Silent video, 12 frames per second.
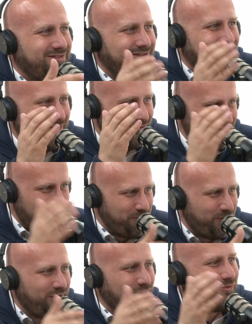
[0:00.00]
The
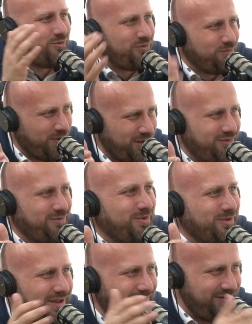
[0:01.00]
shepherd is responsible,
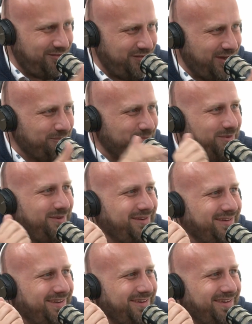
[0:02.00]
not the sheep.
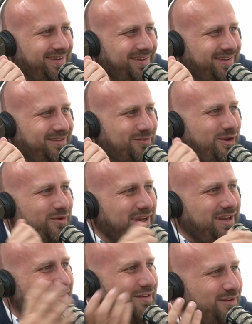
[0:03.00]
Okay. So we don't
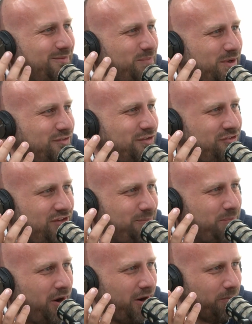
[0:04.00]
need bunch of
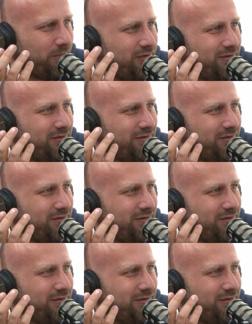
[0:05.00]
sheep armed.